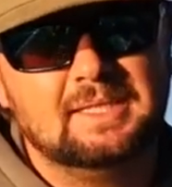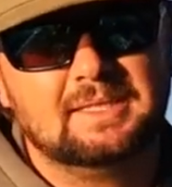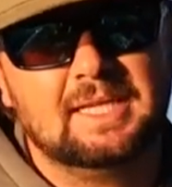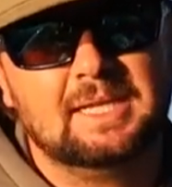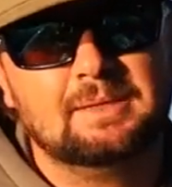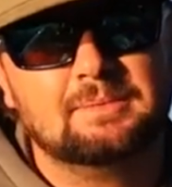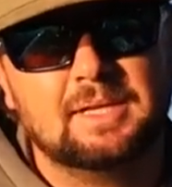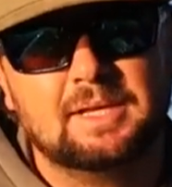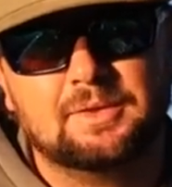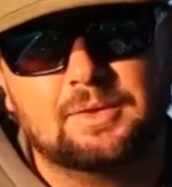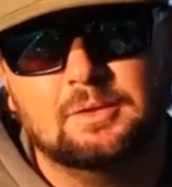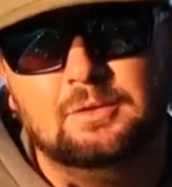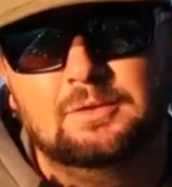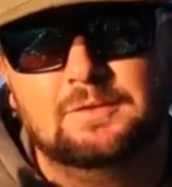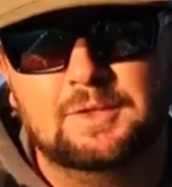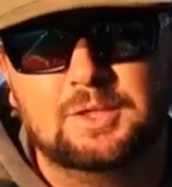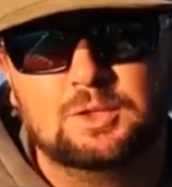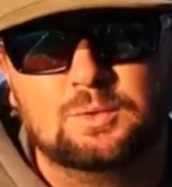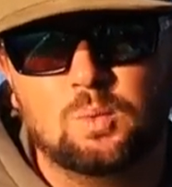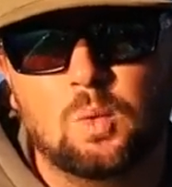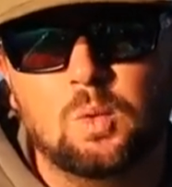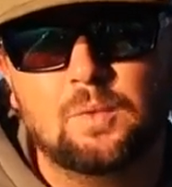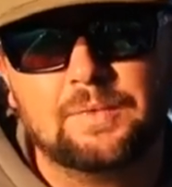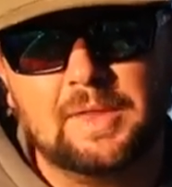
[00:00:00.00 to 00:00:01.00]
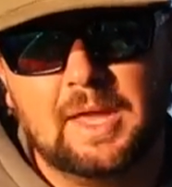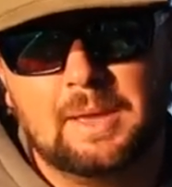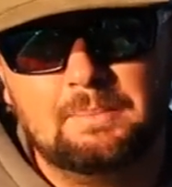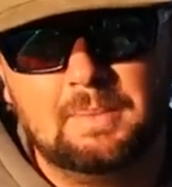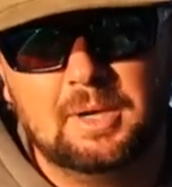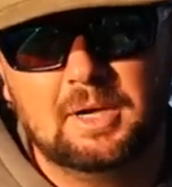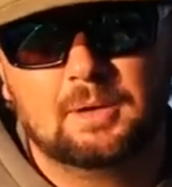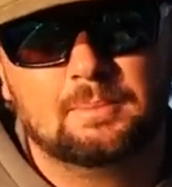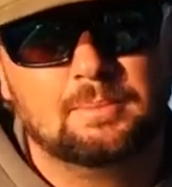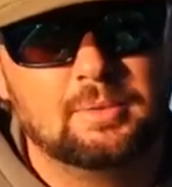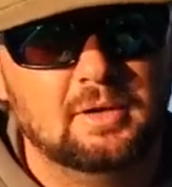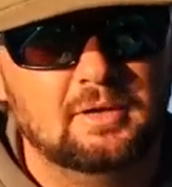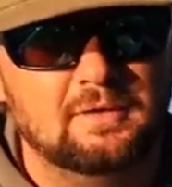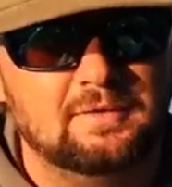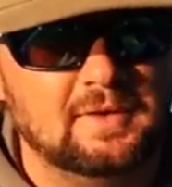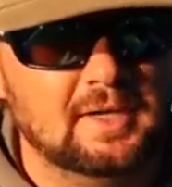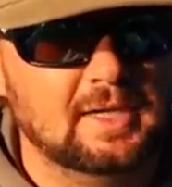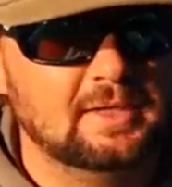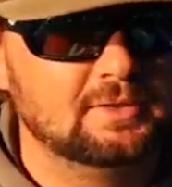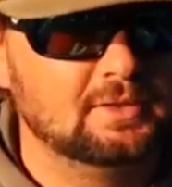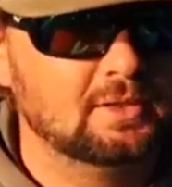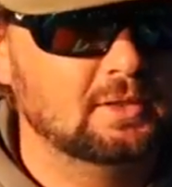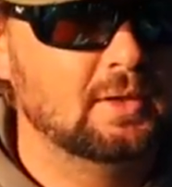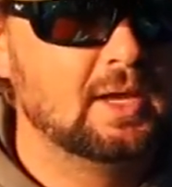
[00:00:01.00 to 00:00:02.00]
it seems like those fish want that bigger
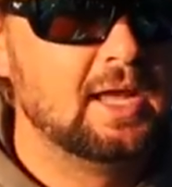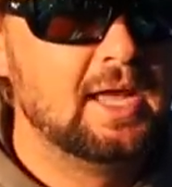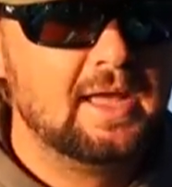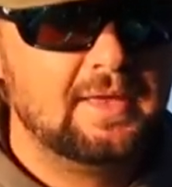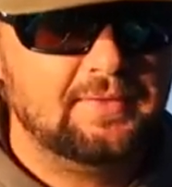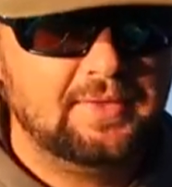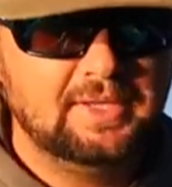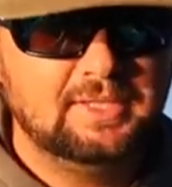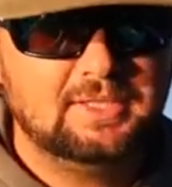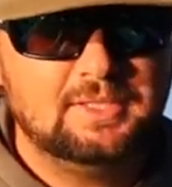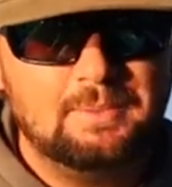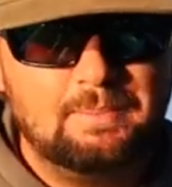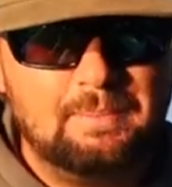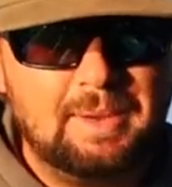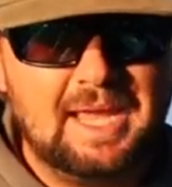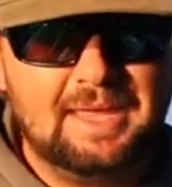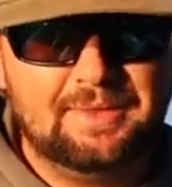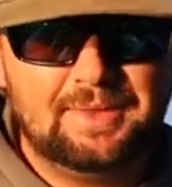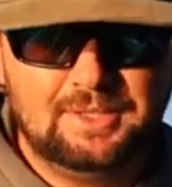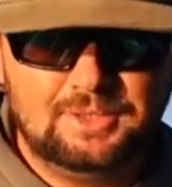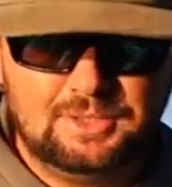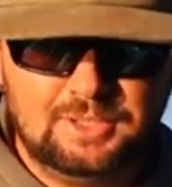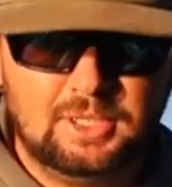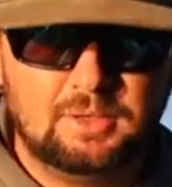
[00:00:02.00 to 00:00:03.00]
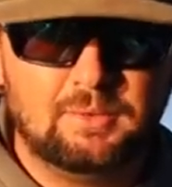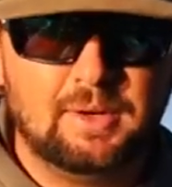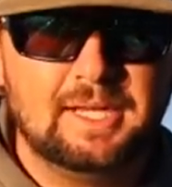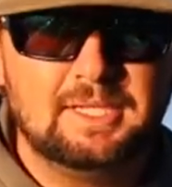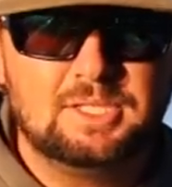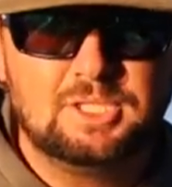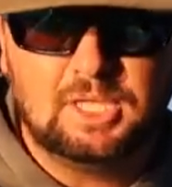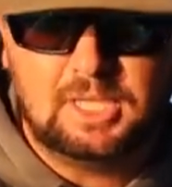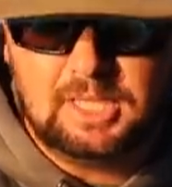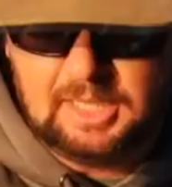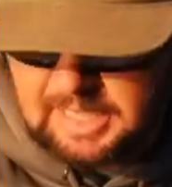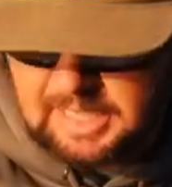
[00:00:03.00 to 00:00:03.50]
profile. So this is a bait that generates a